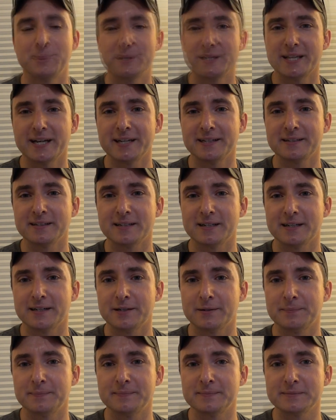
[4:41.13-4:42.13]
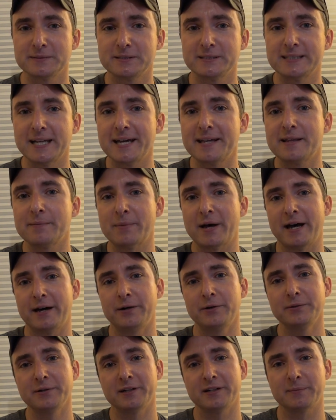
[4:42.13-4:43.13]
Then lay them
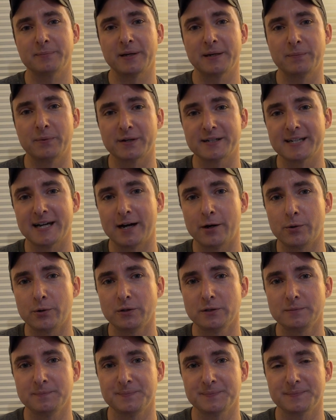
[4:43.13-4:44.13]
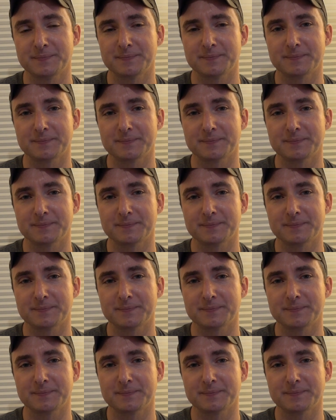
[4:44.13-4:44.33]
out on a paper towel